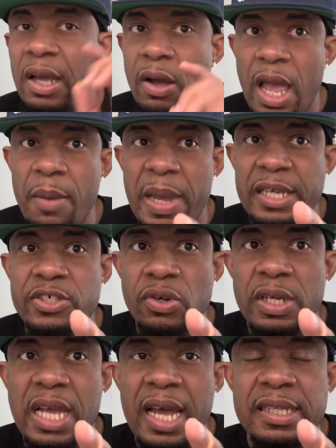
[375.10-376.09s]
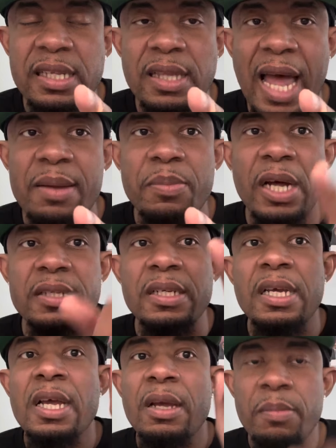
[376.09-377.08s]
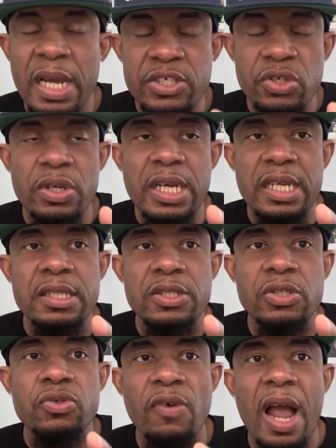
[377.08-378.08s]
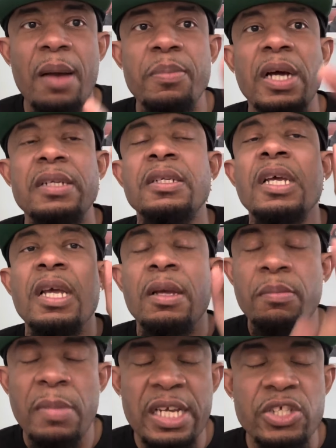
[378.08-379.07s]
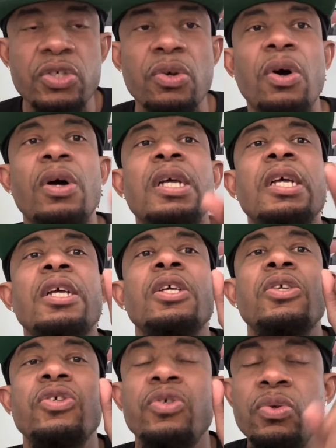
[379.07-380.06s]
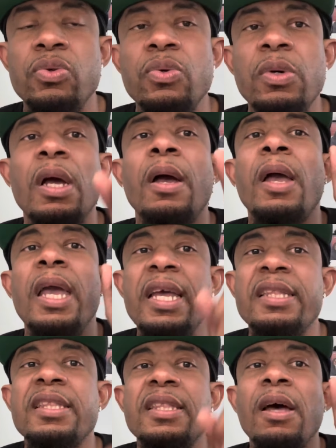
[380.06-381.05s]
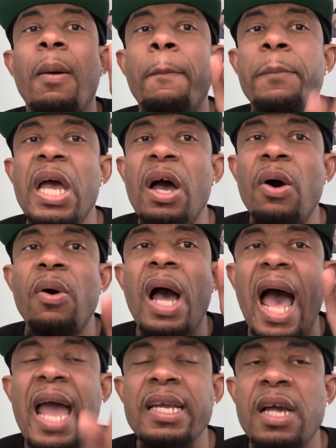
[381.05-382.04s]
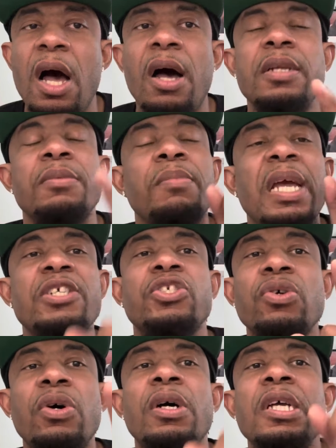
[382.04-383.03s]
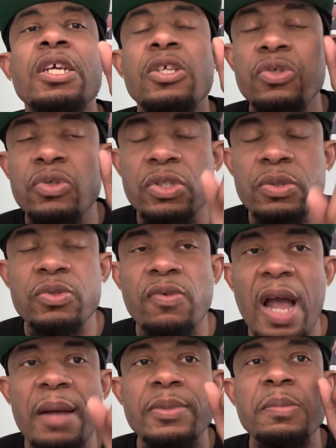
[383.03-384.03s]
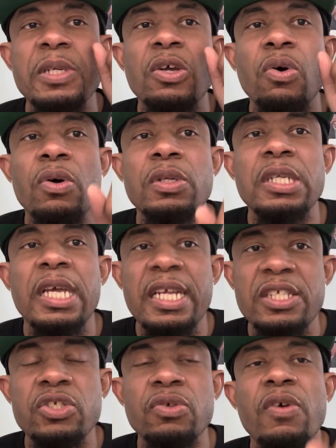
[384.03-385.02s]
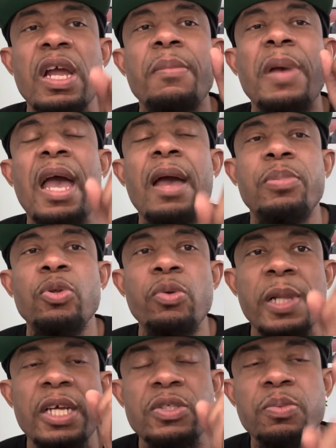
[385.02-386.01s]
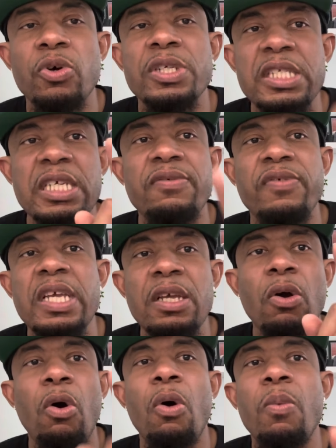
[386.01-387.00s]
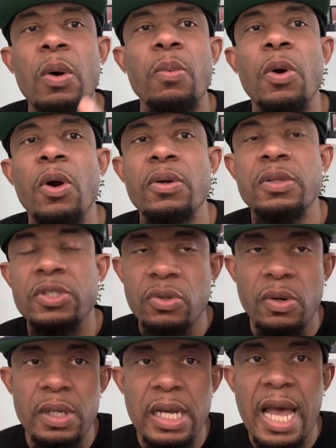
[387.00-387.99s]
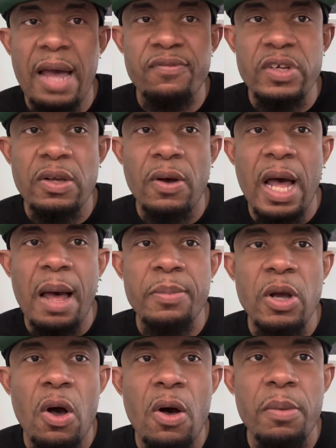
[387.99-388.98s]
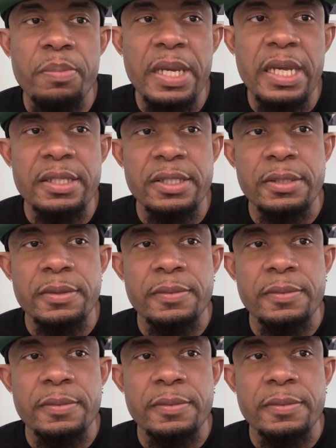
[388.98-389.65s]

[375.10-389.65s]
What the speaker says: And make sure y'all hit the like button. Make sure you hit the subscribe button. Make sure you hit the bell icon. Make sure you subscribe to me on Instagram at Blue Blood Sports TV. All one word. Sure, God for y'all. I'm gone. Peace.